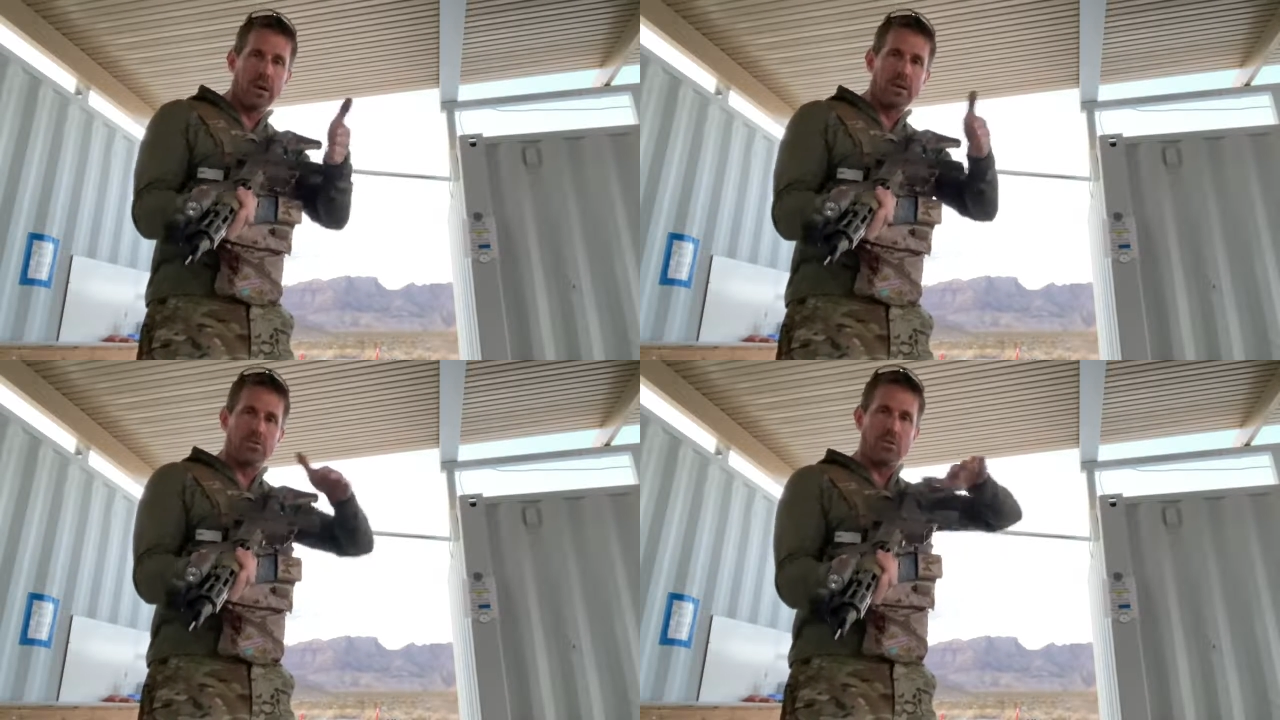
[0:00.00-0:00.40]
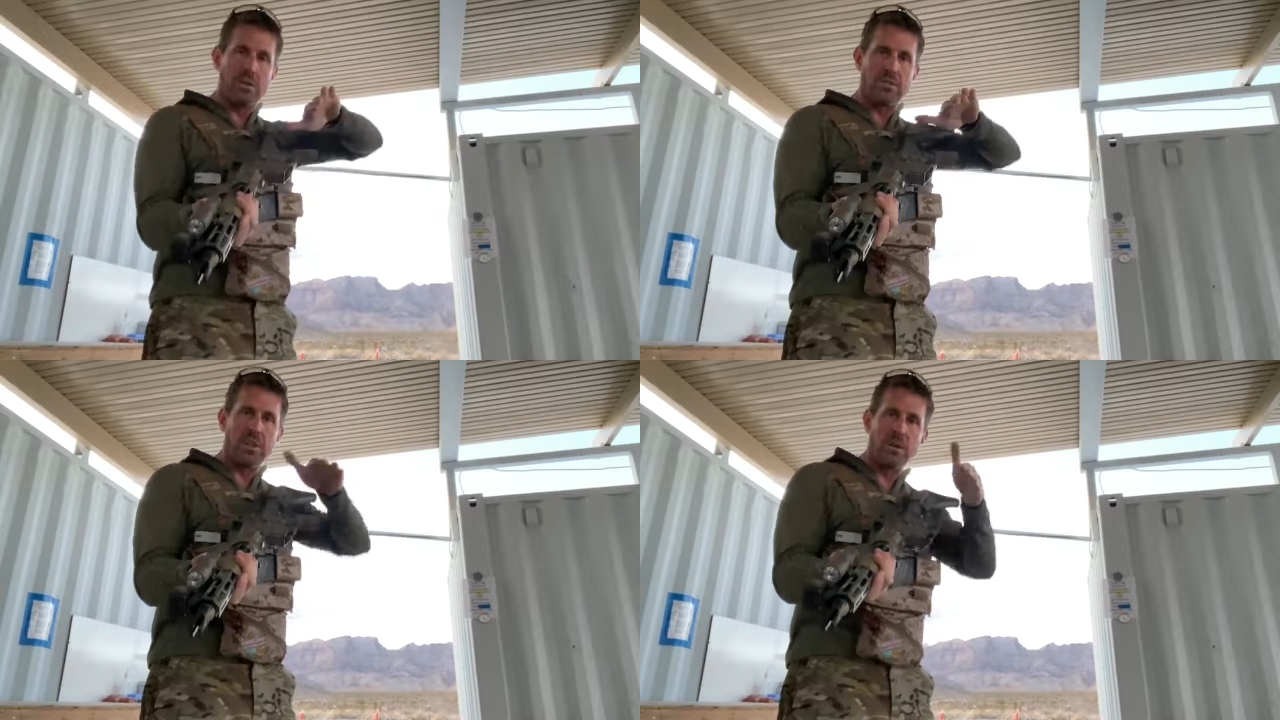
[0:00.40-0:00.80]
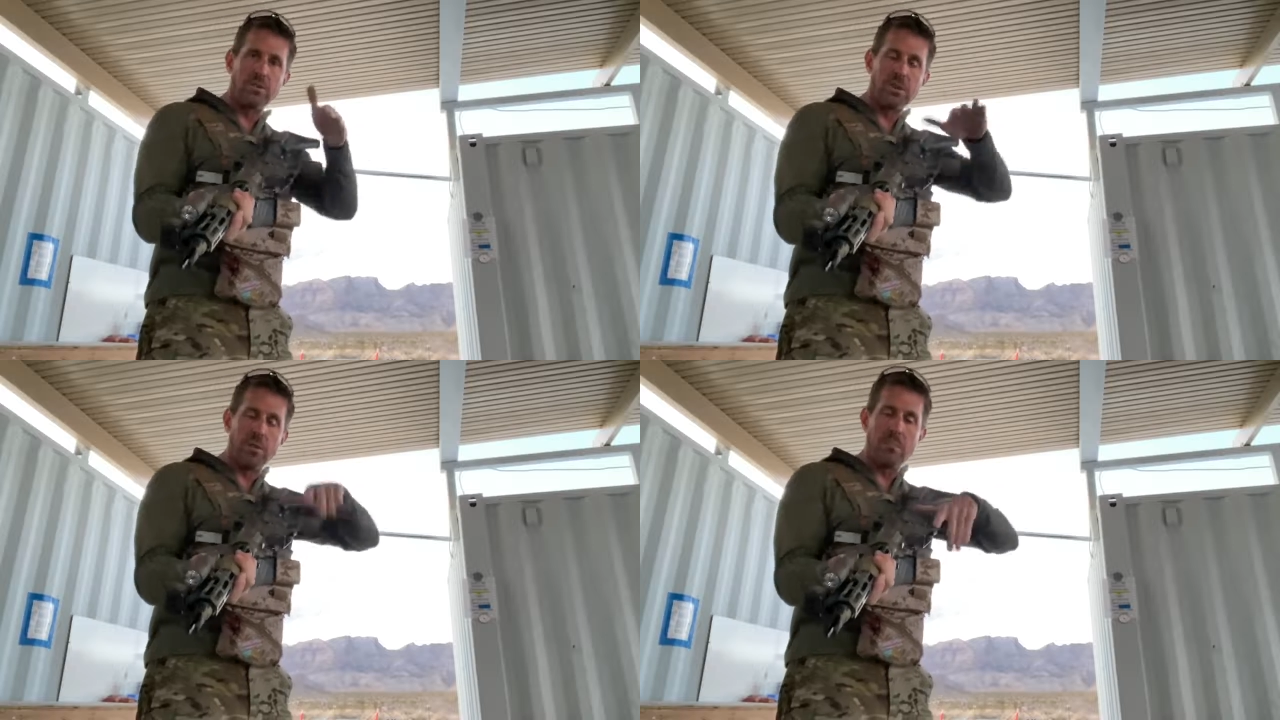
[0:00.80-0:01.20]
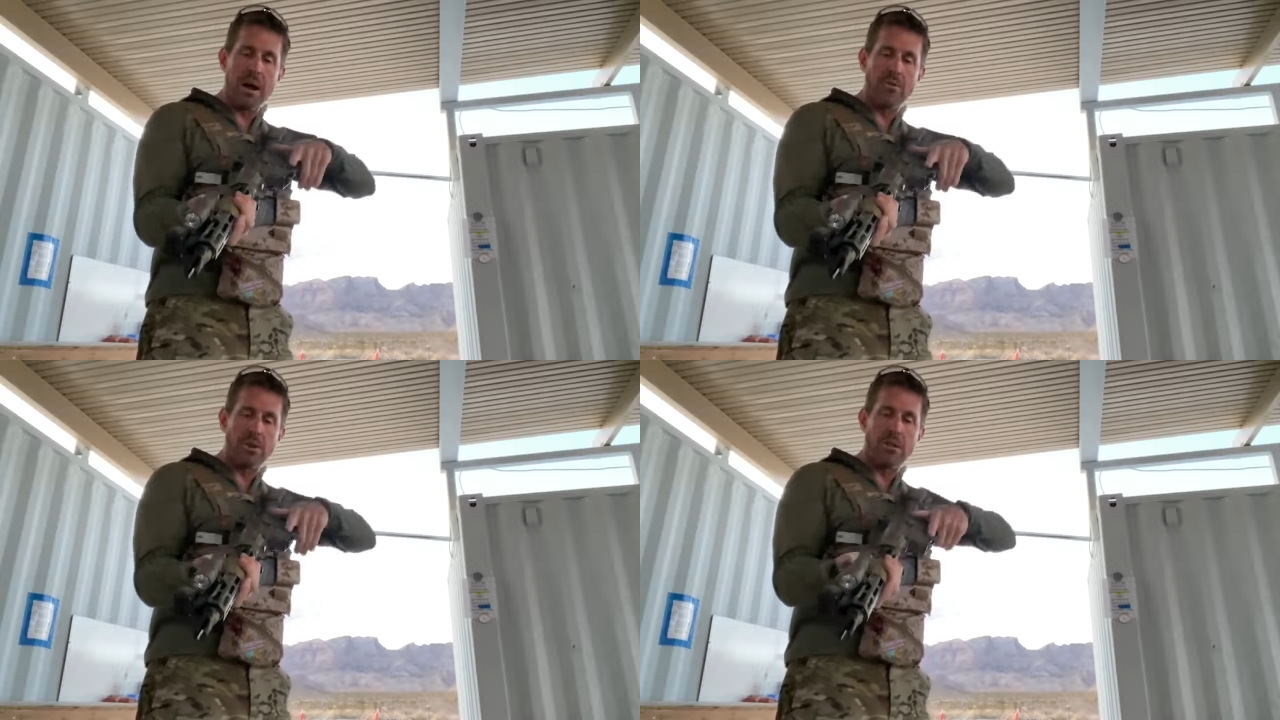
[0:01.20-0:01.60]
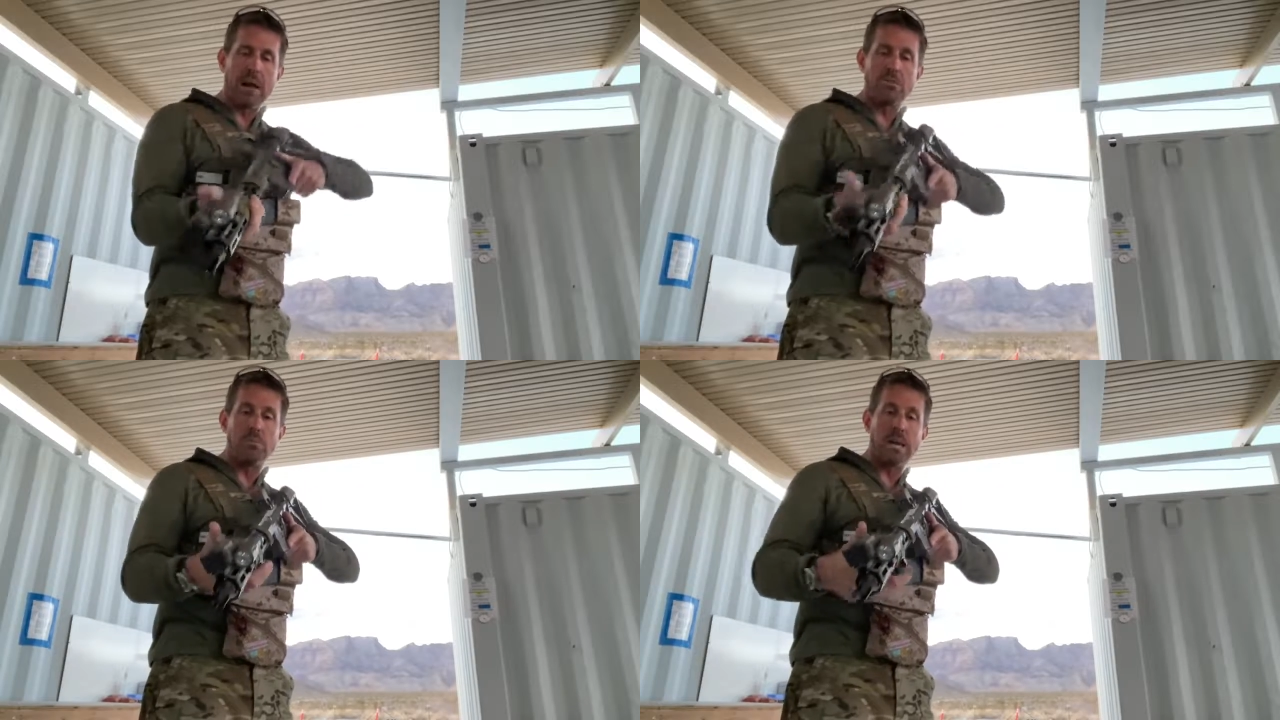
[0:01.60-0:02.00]
sort of tilting mount that
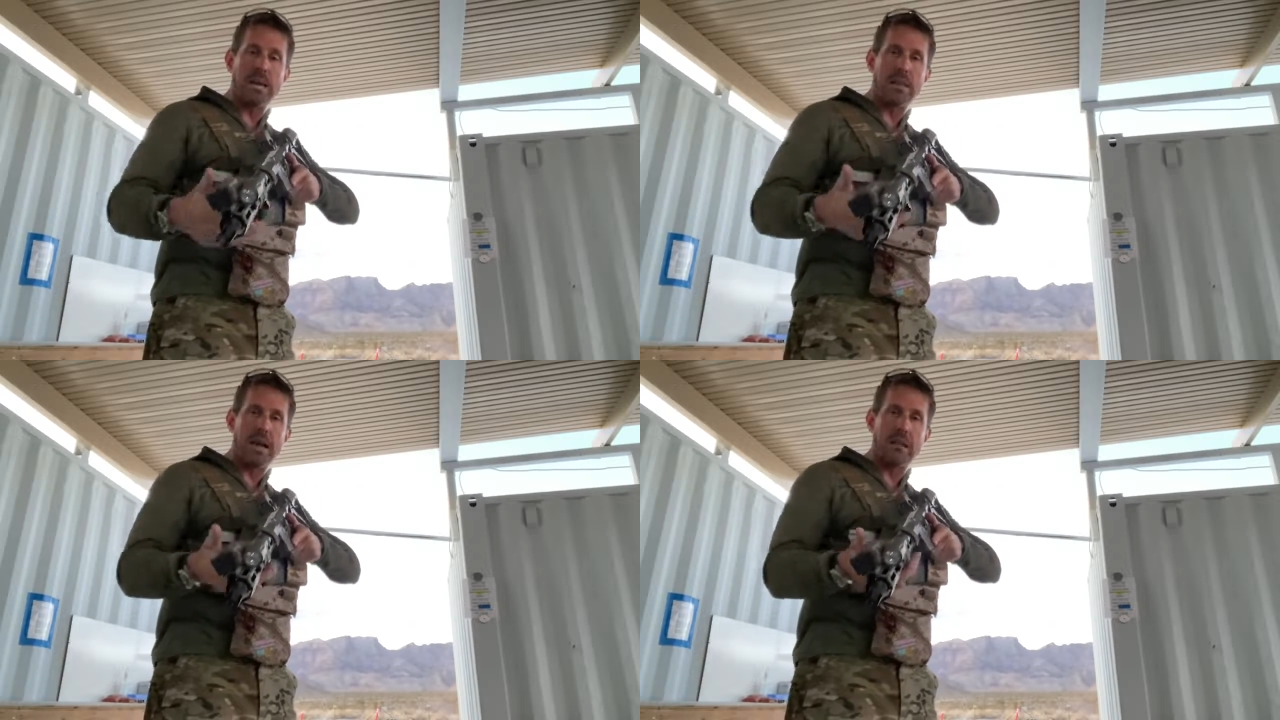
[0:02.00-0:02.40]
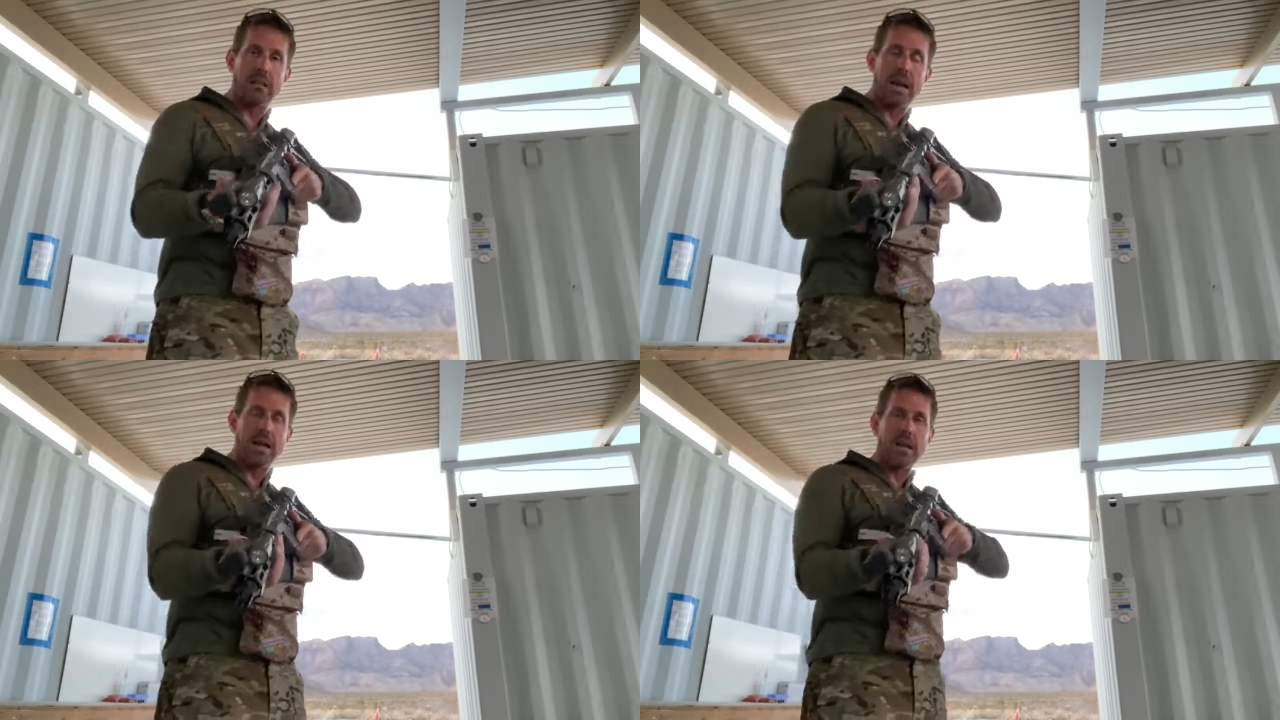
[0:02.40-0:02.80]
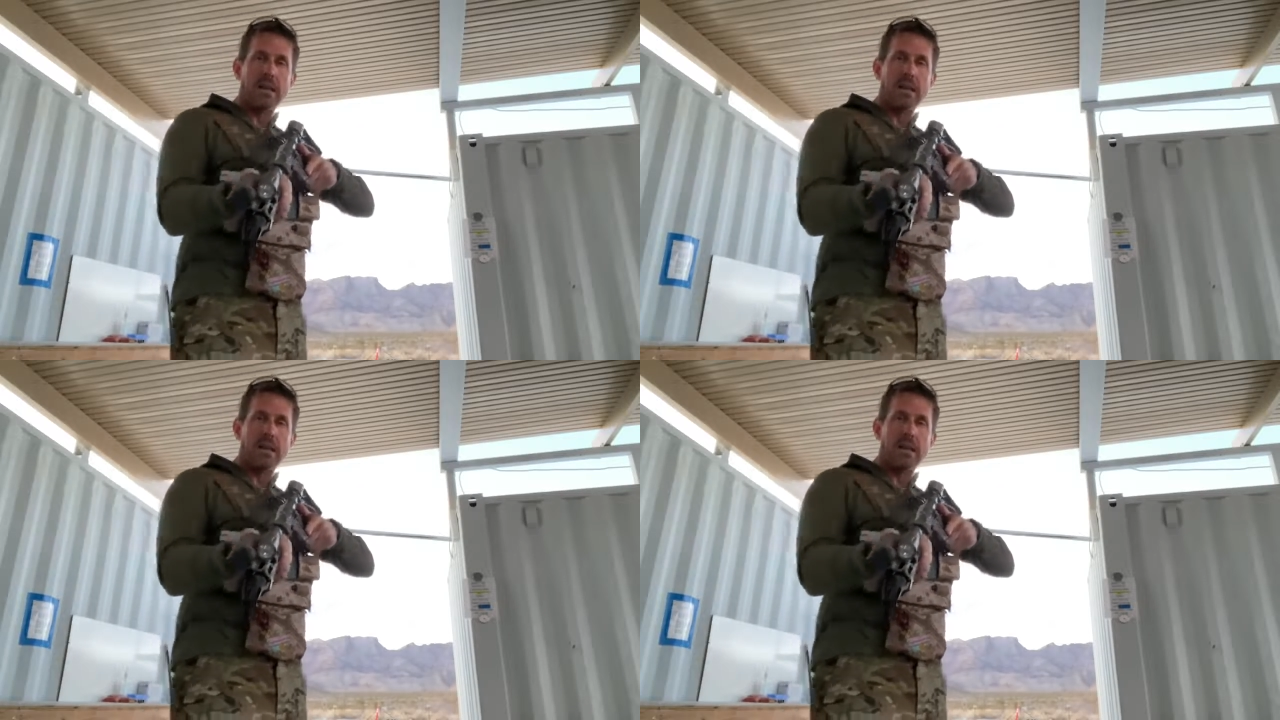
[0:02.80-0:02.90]
allows me to get that light